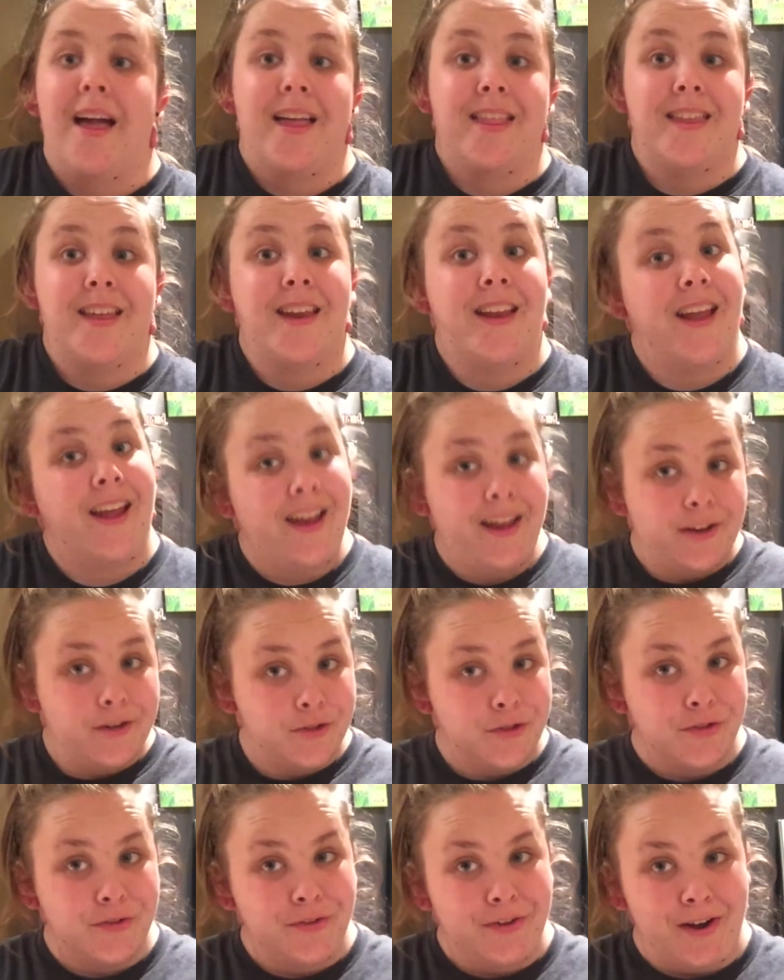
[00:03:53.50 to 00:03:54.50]
And then
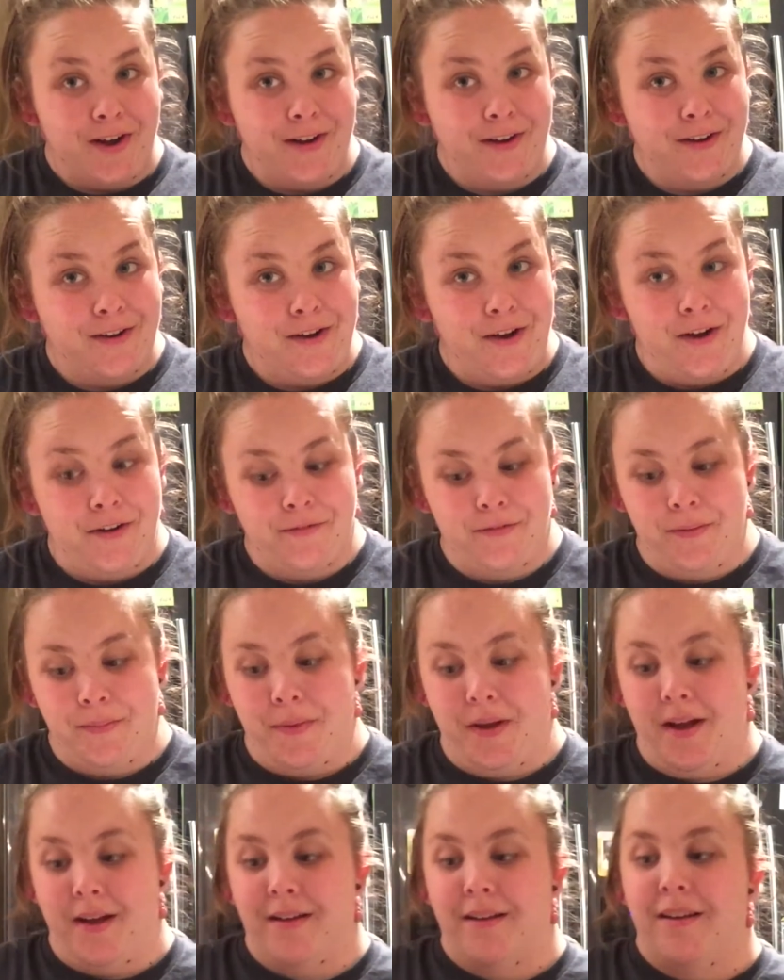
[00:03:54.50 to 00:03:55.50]
Andrew got a coffee
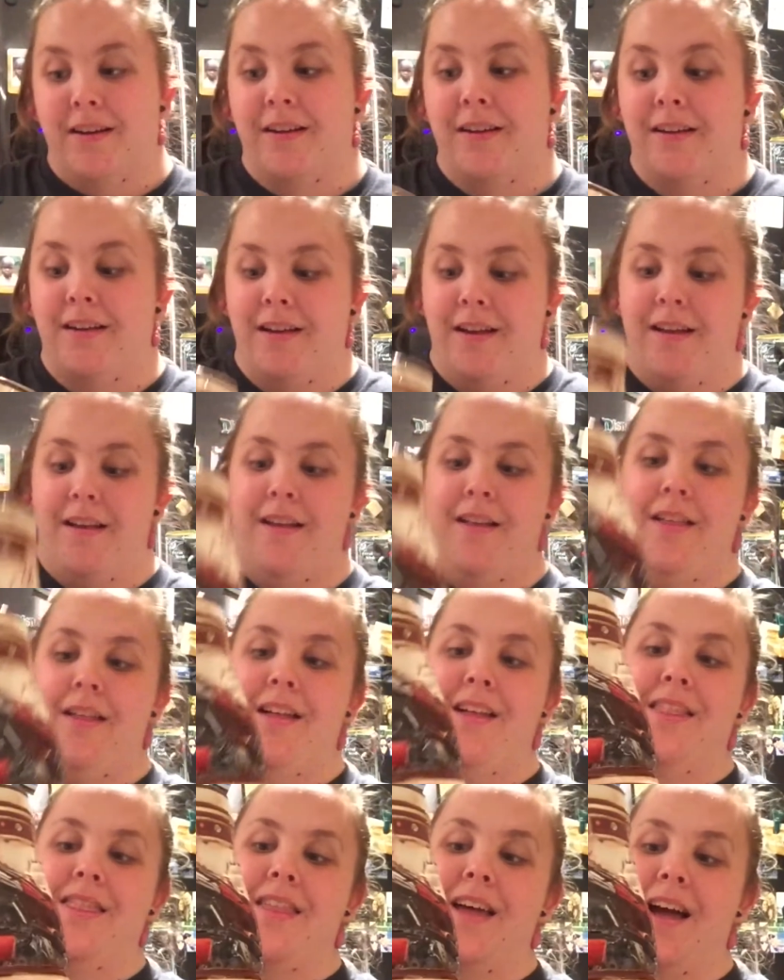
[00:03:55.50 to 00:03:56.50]
mug
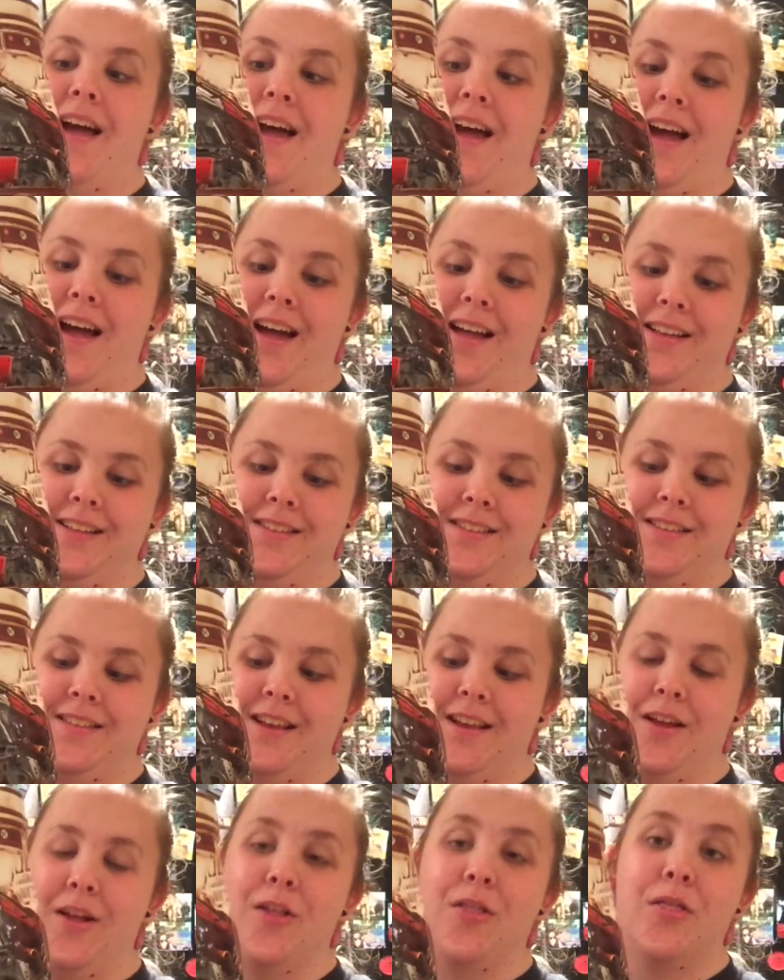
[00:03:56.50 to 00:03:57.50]
that has
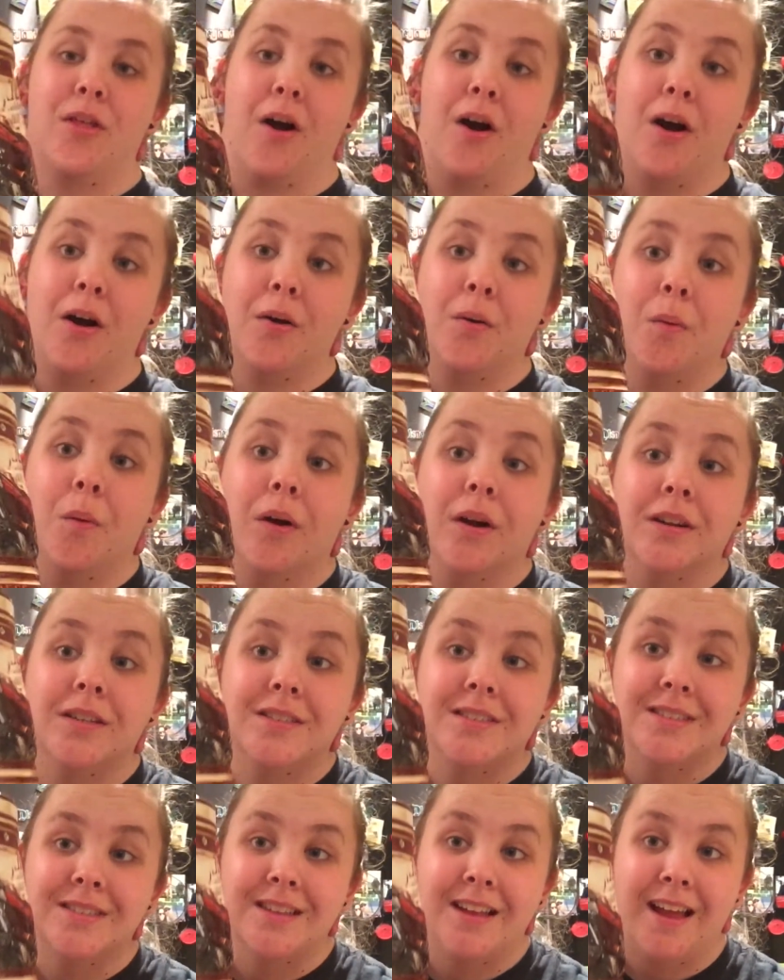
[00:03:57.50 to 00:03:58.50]
the
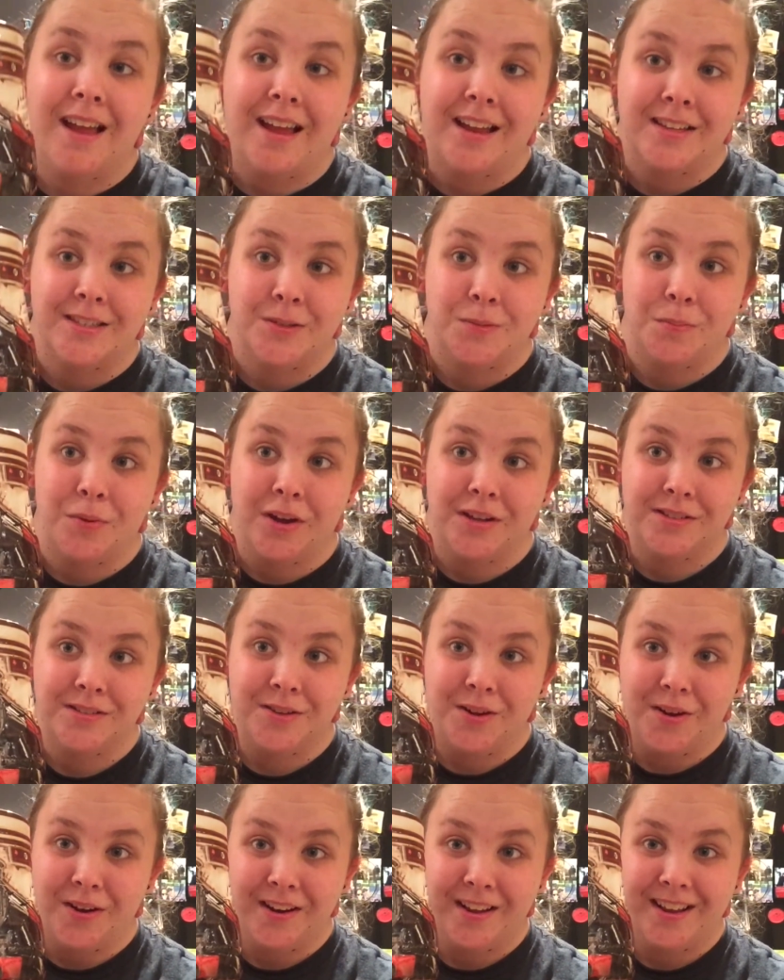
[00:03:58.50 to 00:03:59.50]
Hogwarts
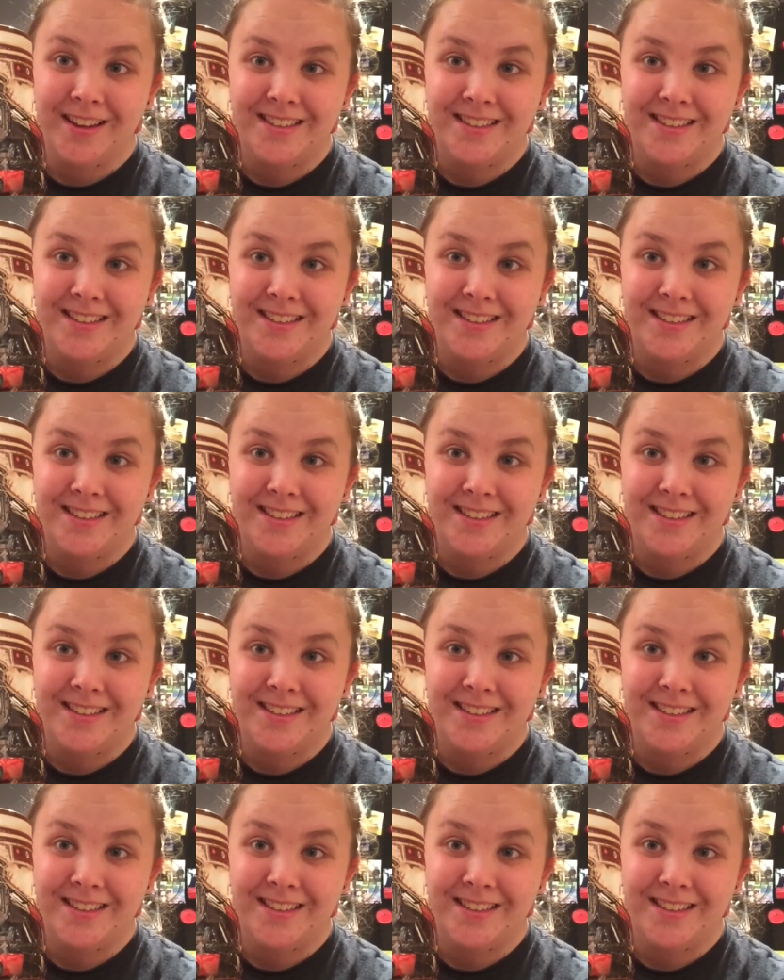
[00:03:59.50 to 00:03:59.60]
Express on